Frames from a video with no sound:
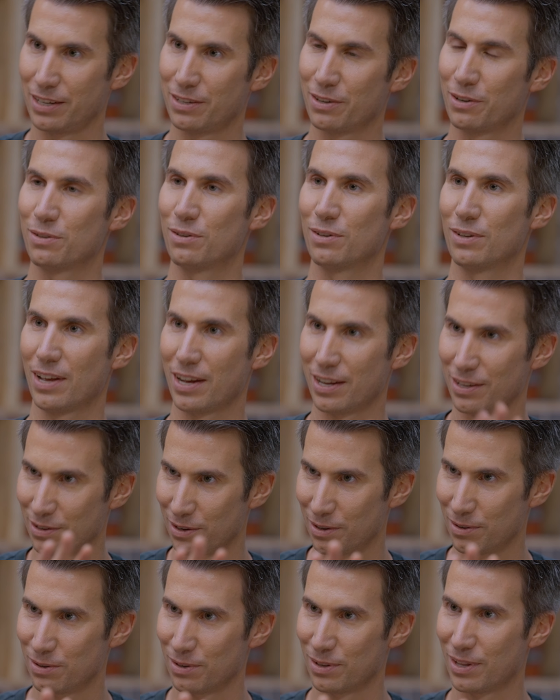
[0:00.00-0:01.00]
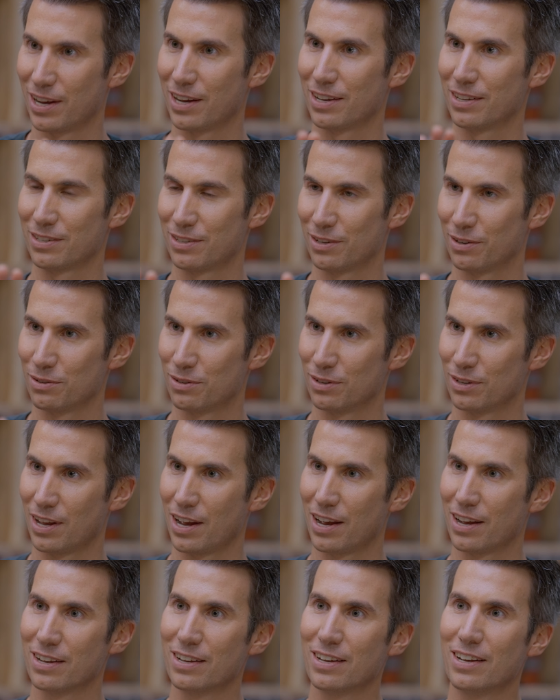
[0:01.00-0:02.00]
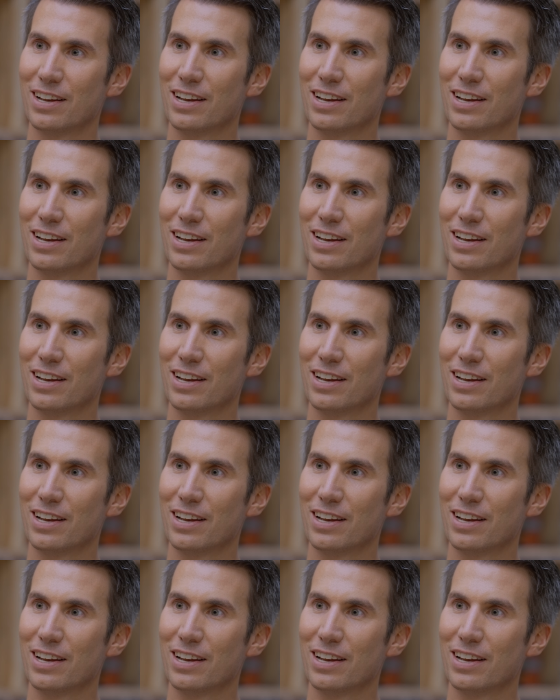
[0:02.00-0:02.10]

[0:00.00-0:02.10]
don't do that, don't do that, don't do that.